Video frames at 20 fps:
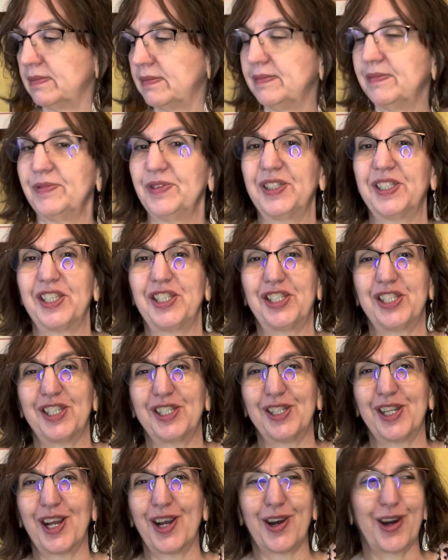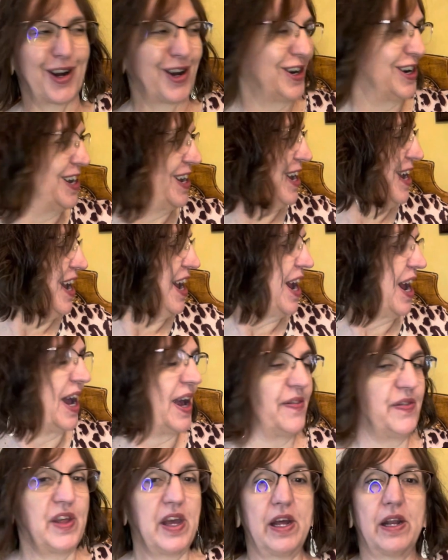such as they are.
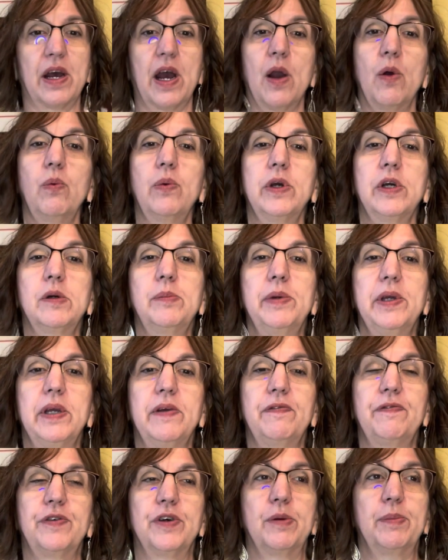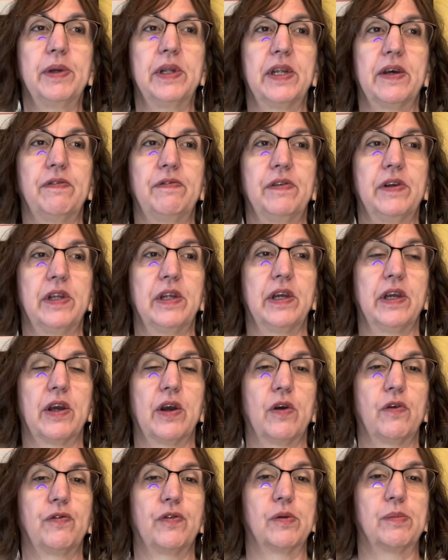And then I will be filming a
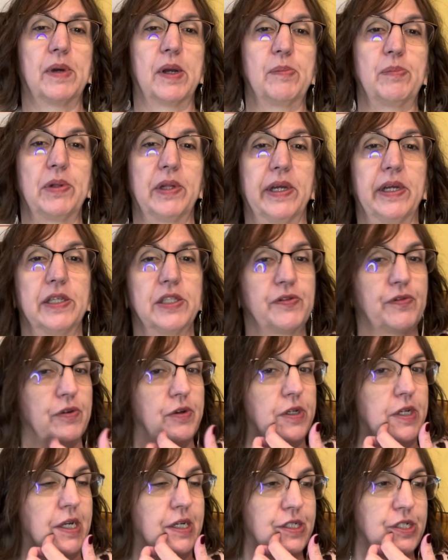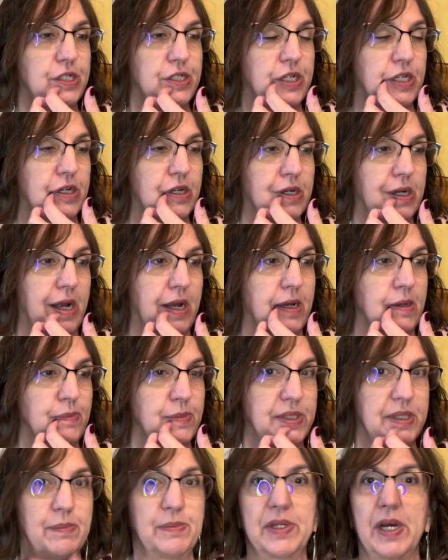video for my plans for next year,
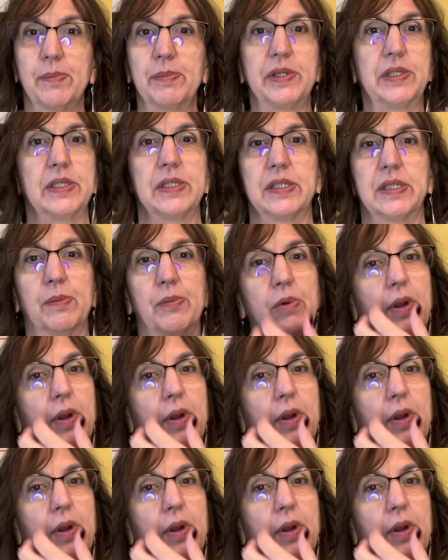sometime in December.